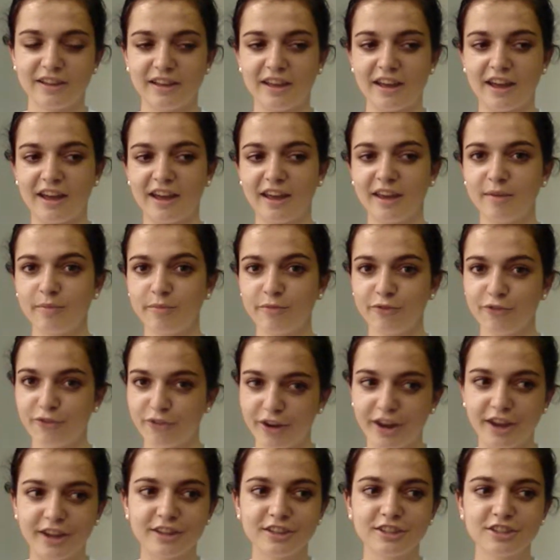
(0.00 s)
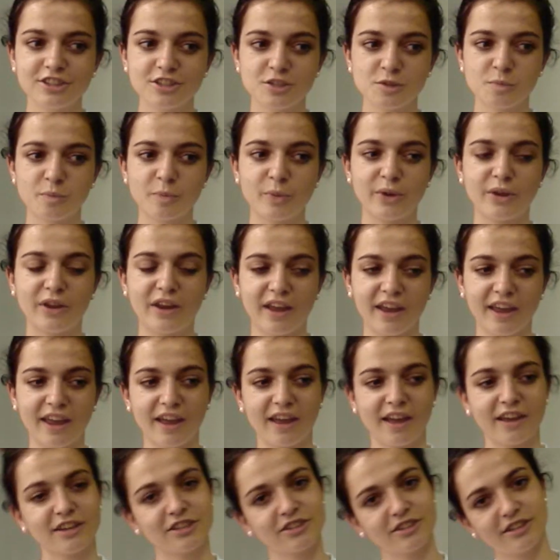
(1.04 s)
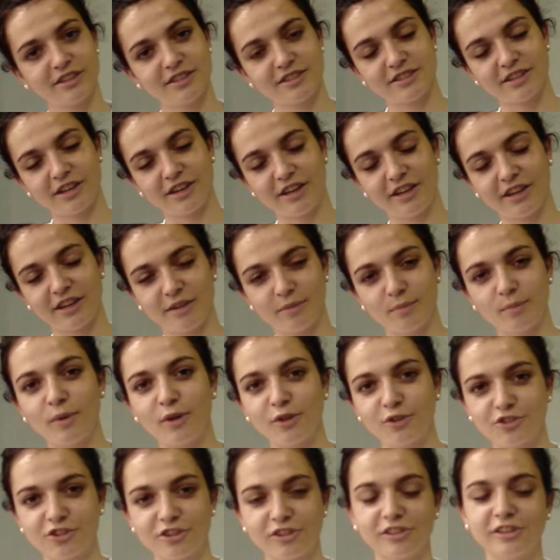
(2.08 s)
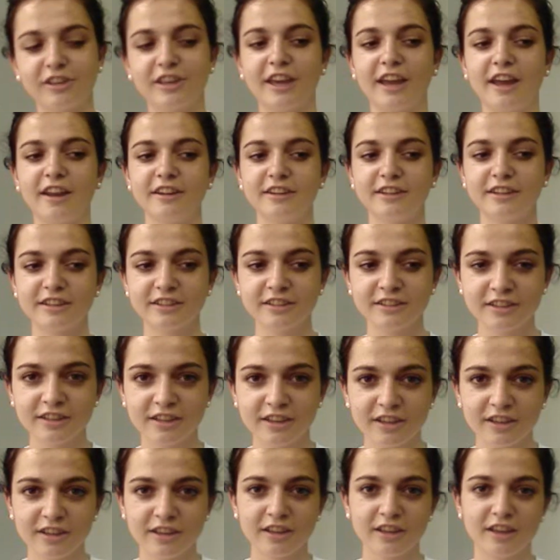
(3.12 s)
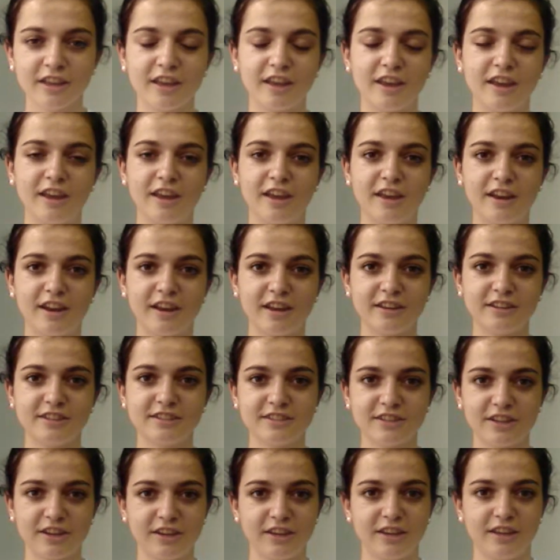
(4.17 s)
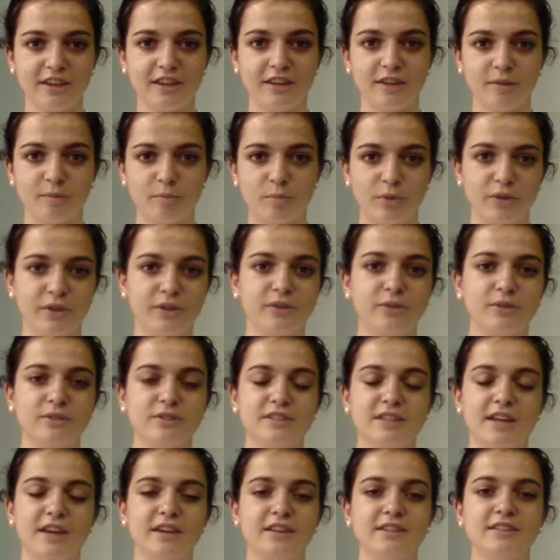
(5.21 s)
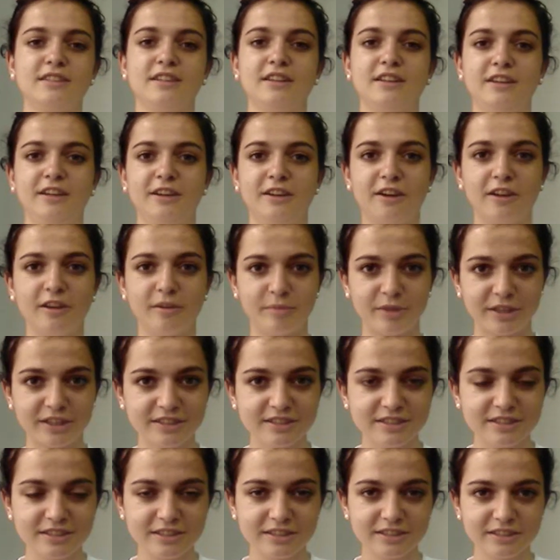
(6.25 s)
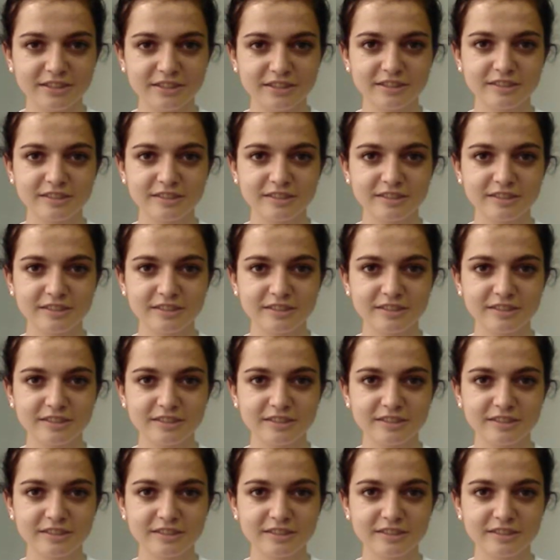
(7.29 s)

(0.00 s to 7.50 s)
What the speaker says: I am French, but I actually study in Montreal, Canada, and I study political science and economics.